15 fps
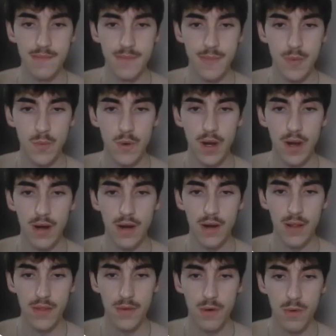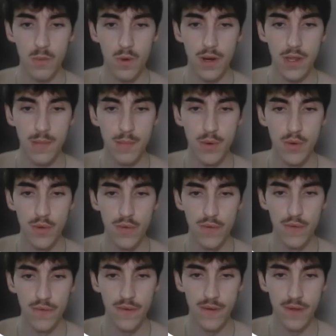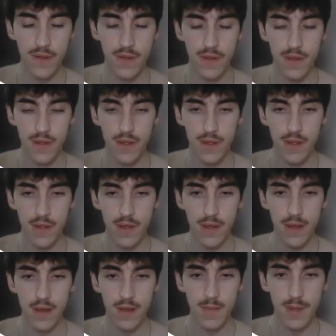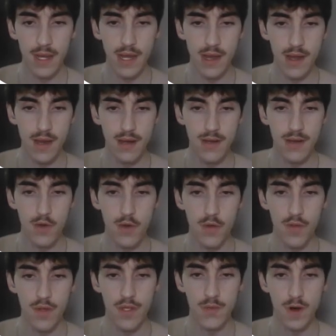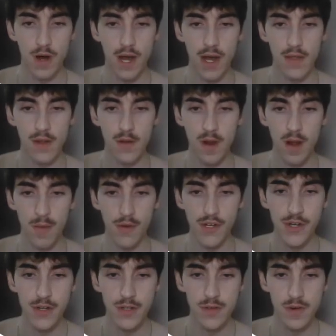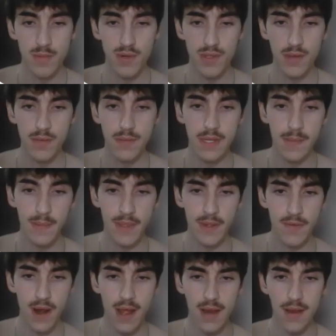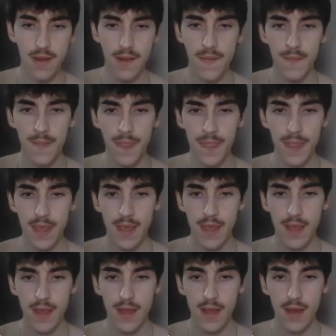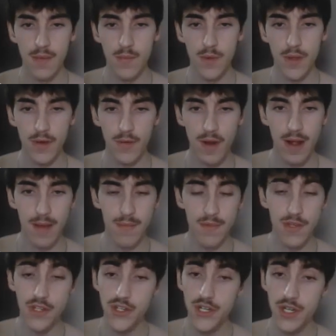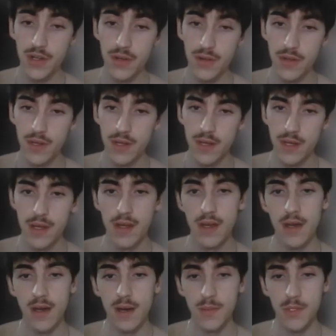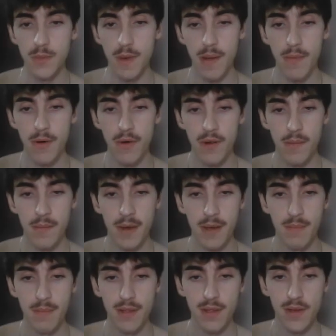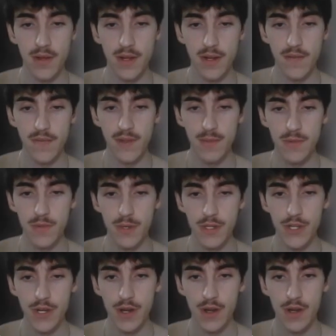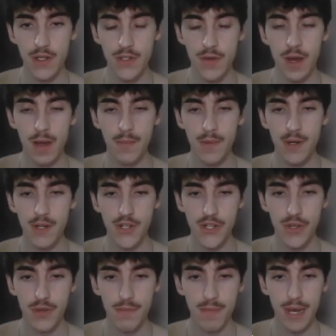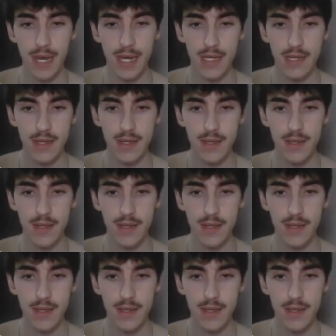We are going to throw one in the move, and this will either grab a shield or put them deep in the red. We grab the shield, so my opponent might be looking to flip switch here, so I'm going to shield back.